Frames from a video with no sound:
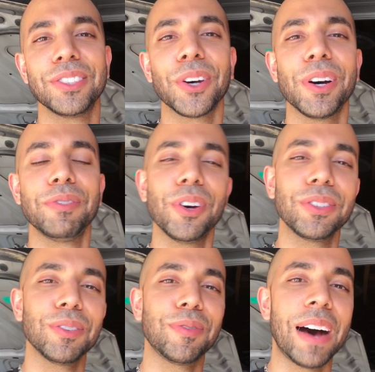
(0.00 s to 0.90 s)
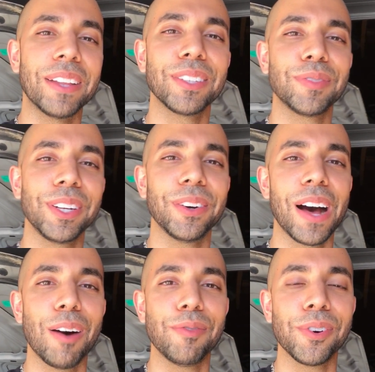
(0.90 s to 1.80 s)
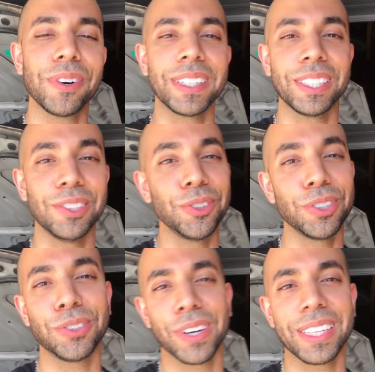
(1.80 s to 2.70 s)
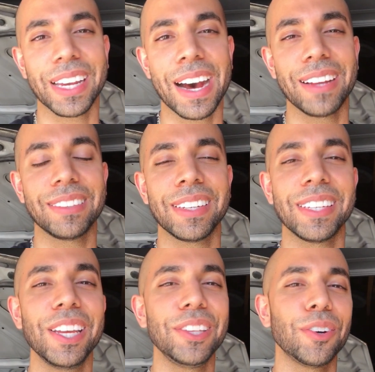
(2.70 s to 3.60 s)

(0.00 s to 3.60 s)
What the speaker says: So if you also found this video helpful and you enjoyed the content,